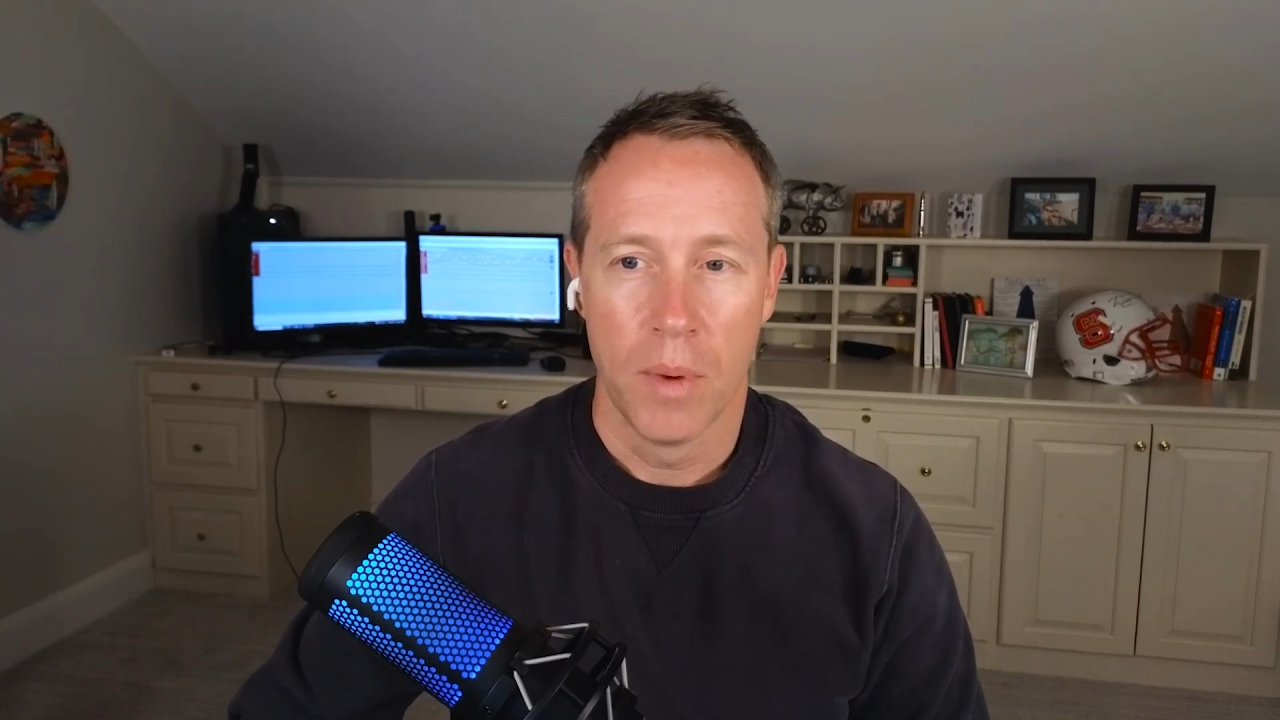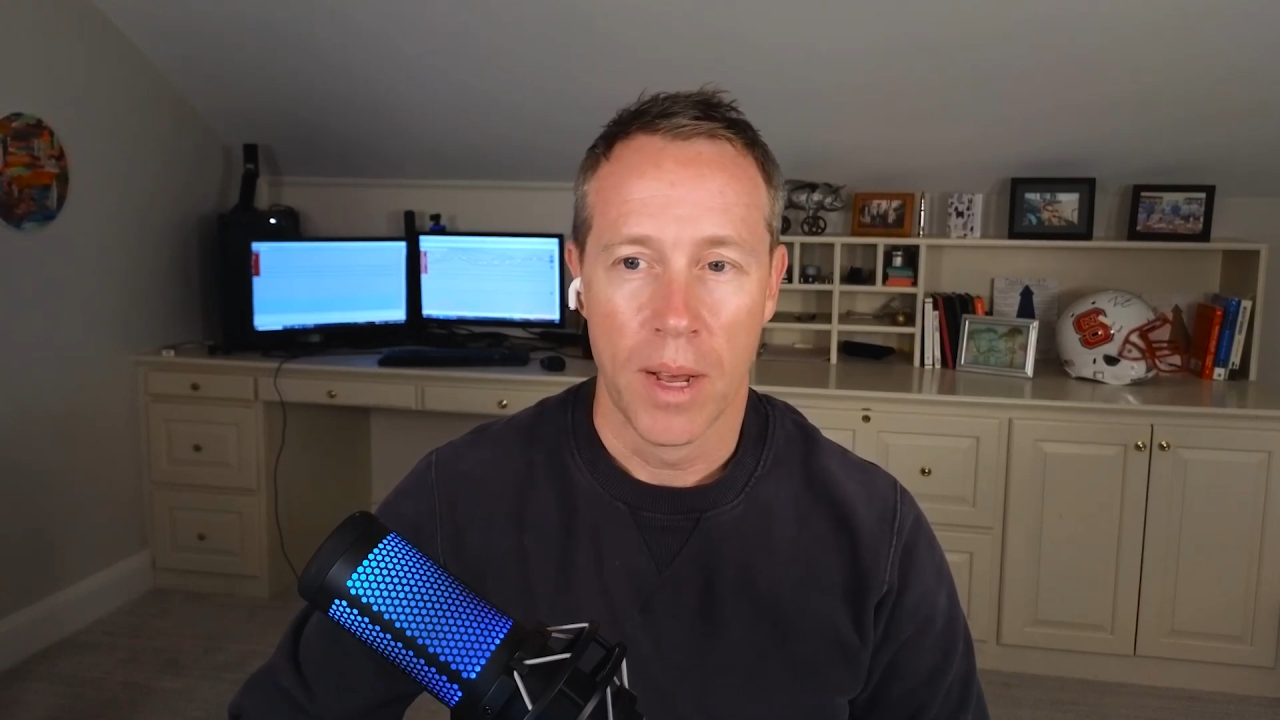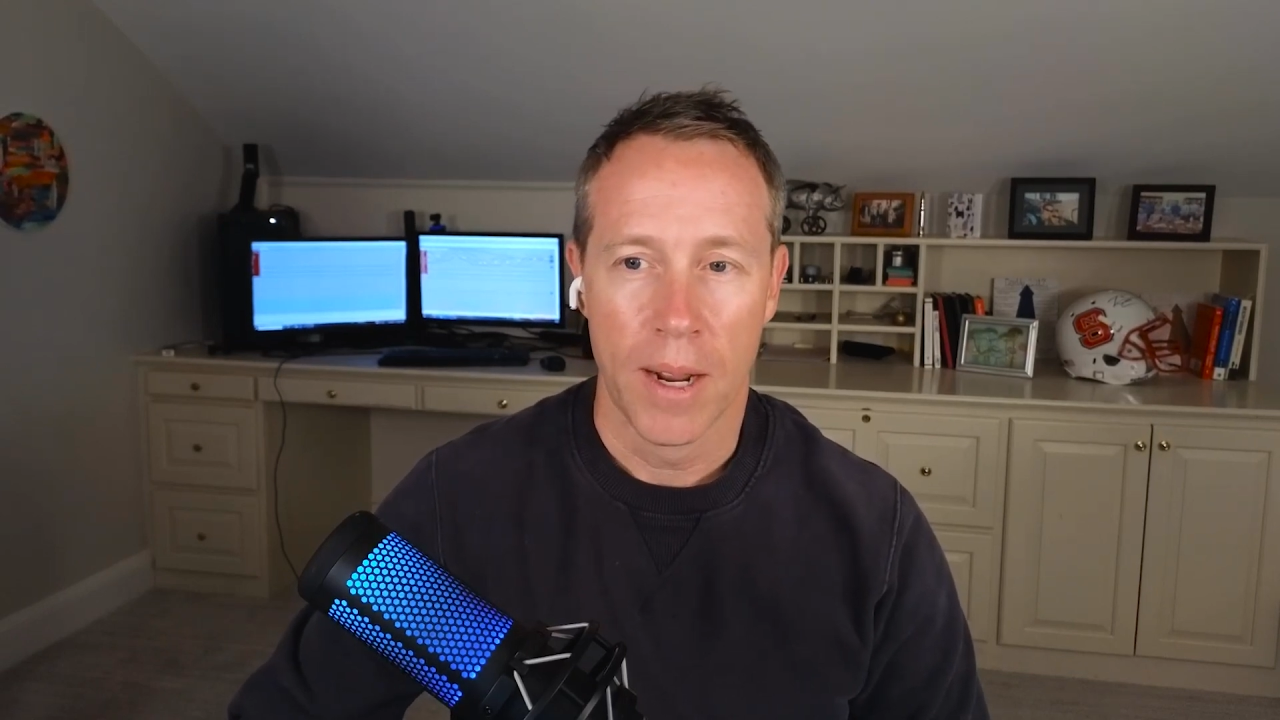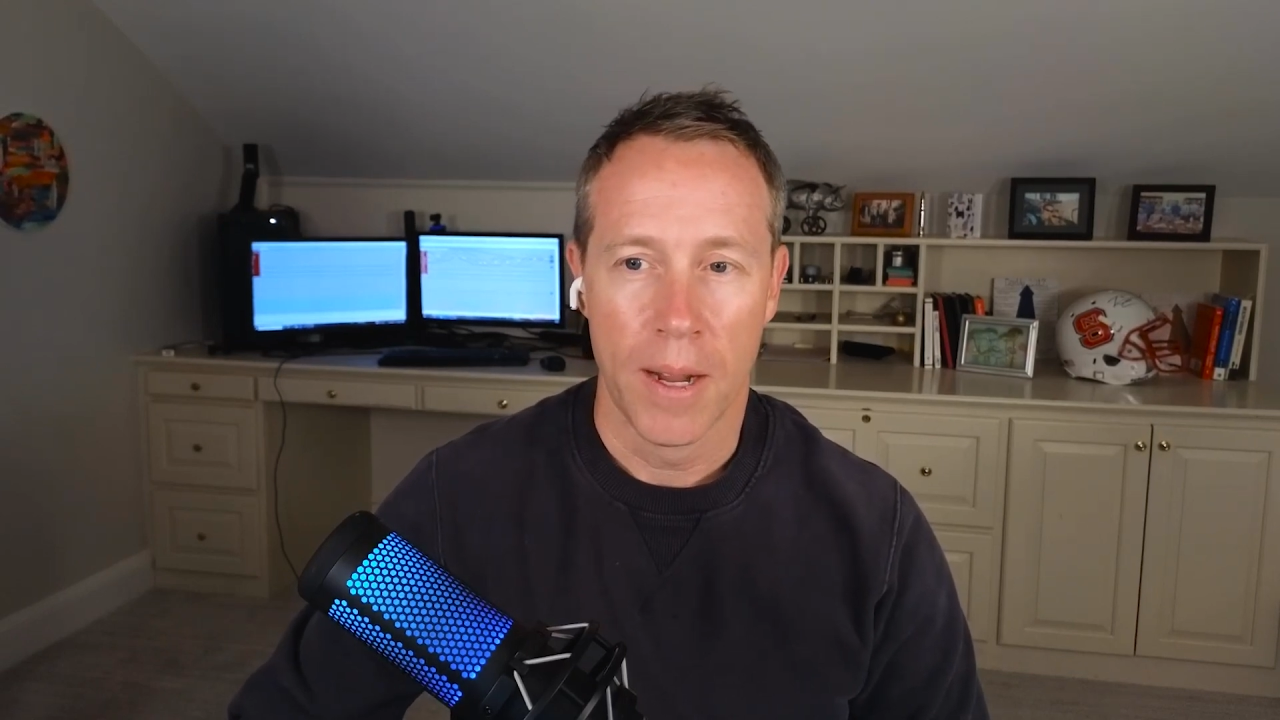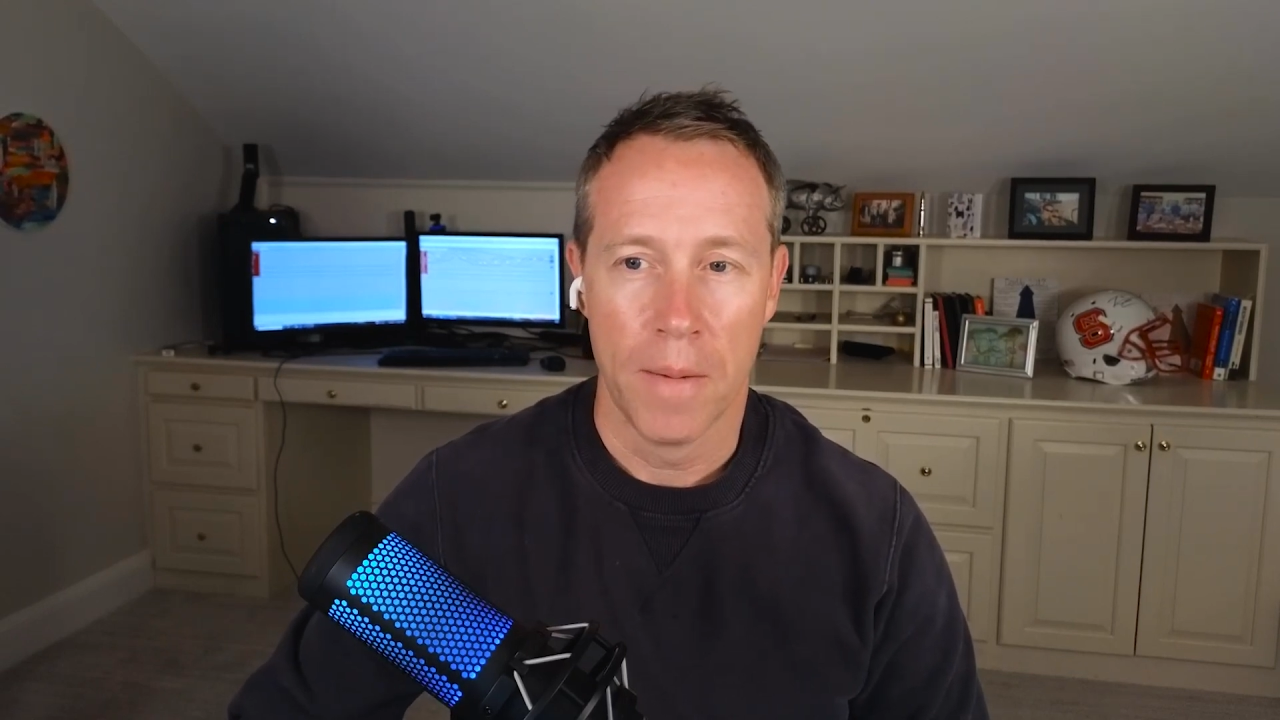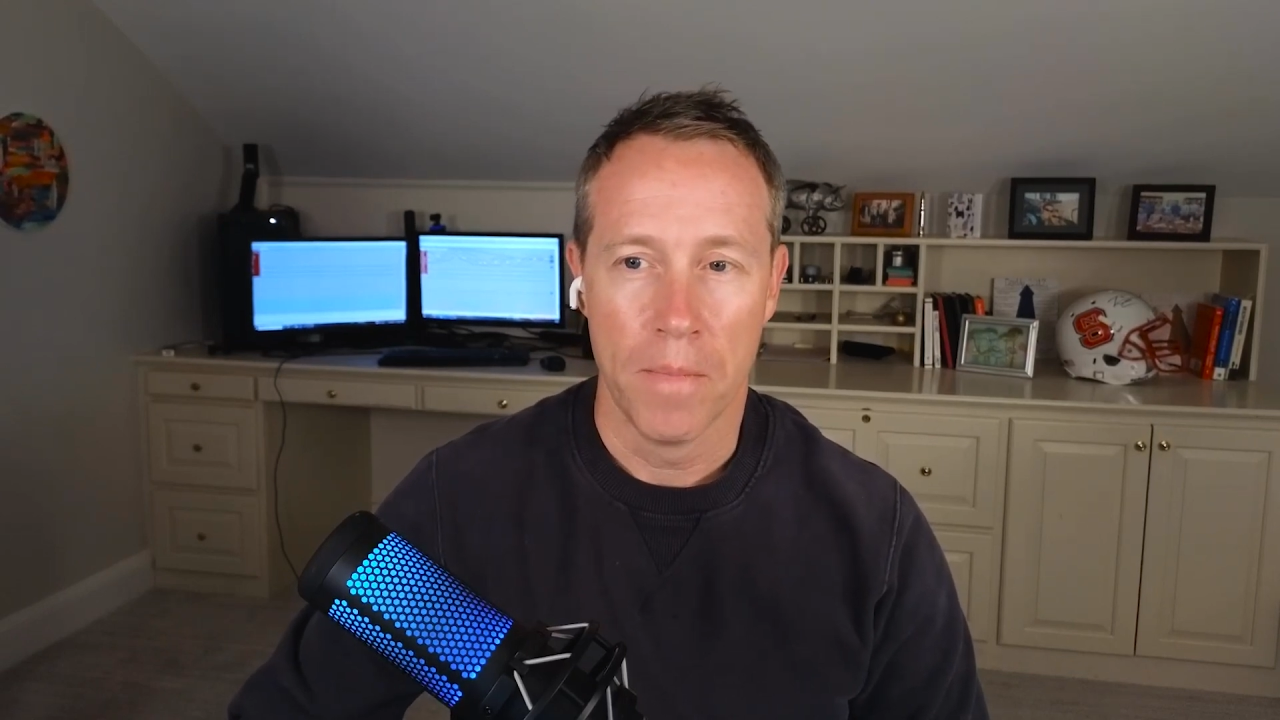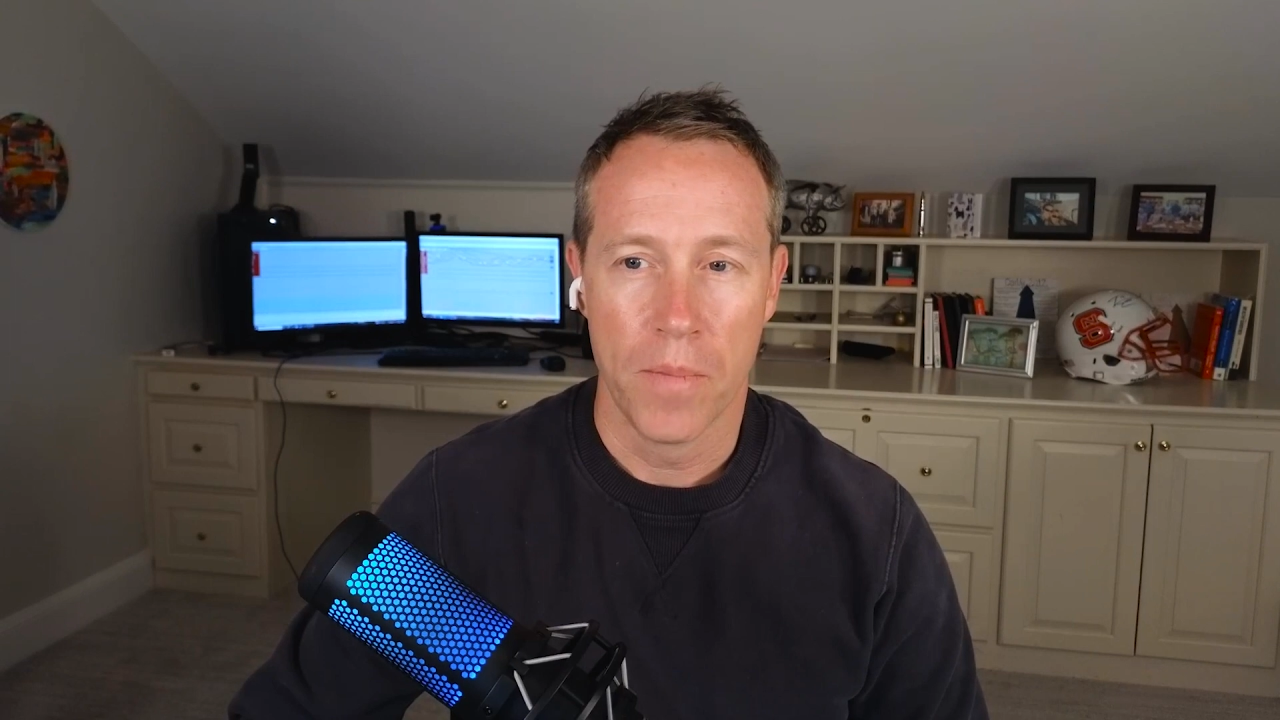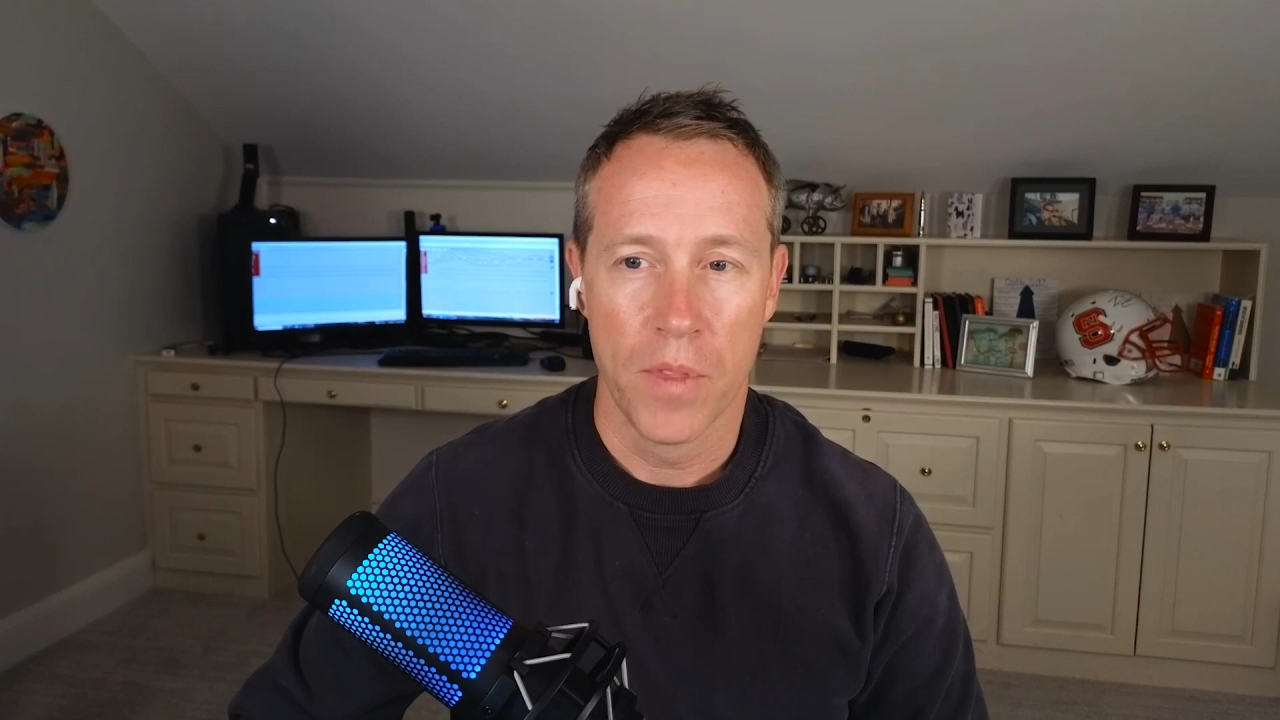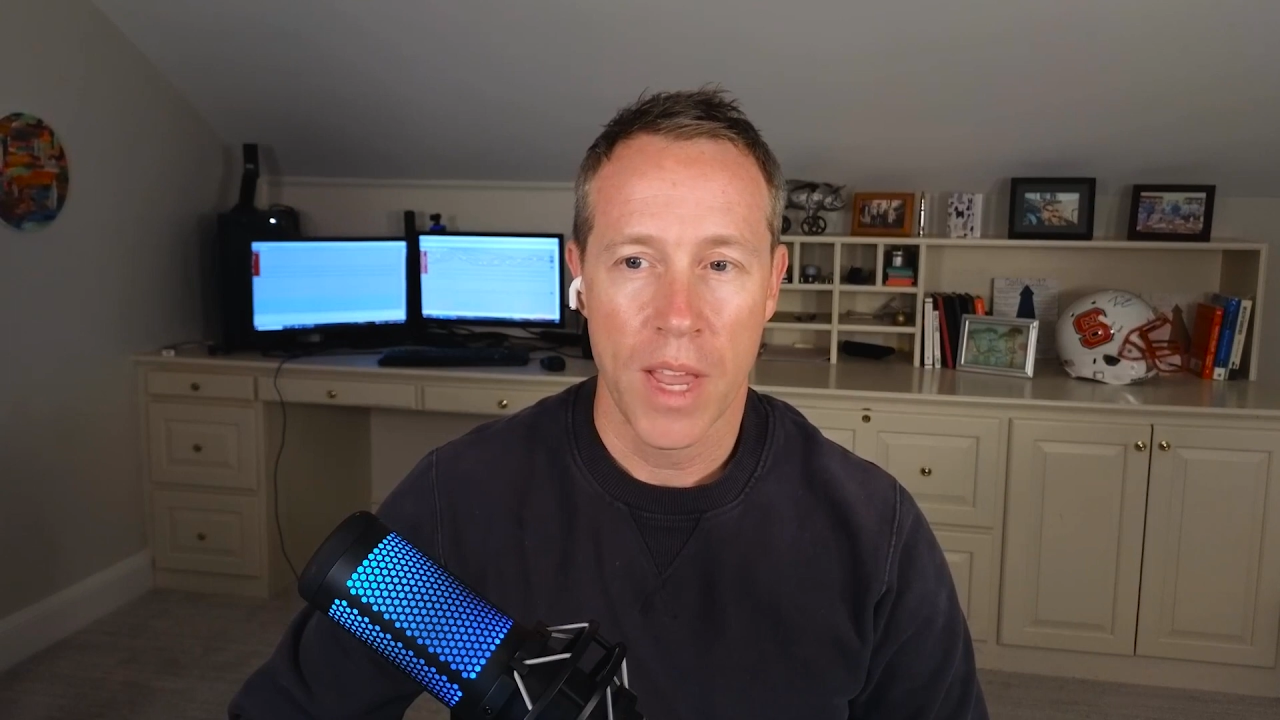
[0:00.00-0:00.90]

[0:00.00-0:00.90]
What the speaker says: But